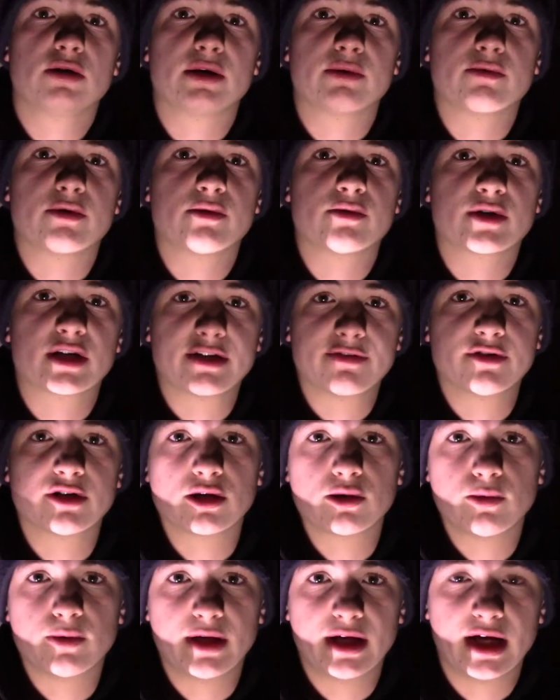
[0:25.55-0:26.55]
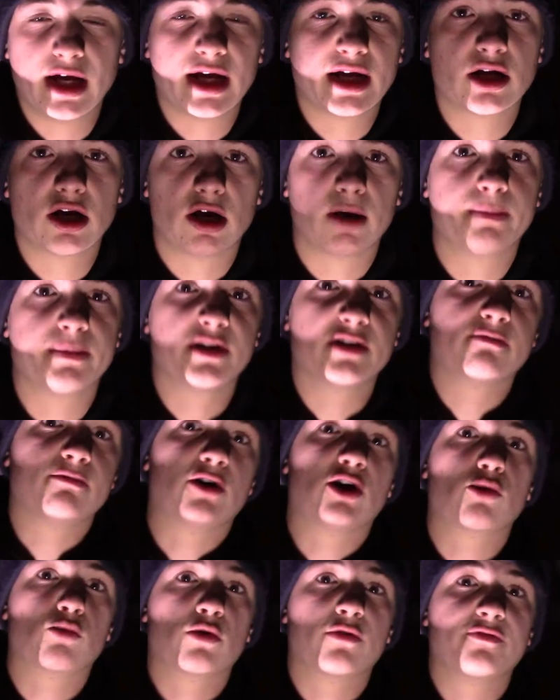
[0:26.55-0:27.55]
and we were giving away a copy of
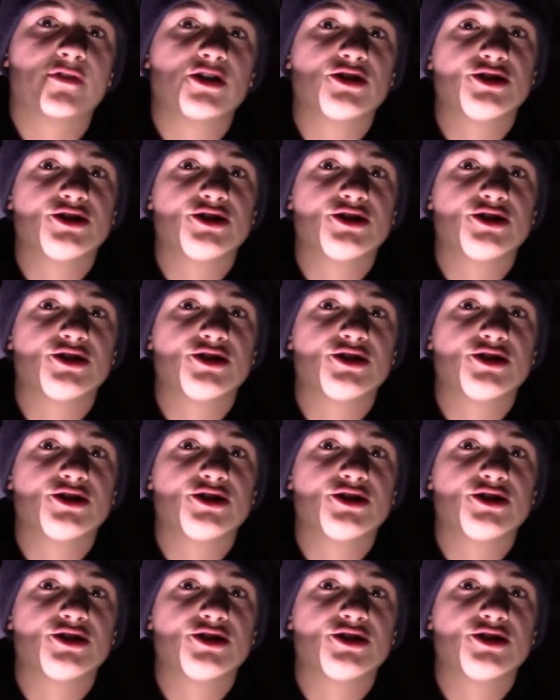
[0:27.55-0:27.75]
Modern Warfare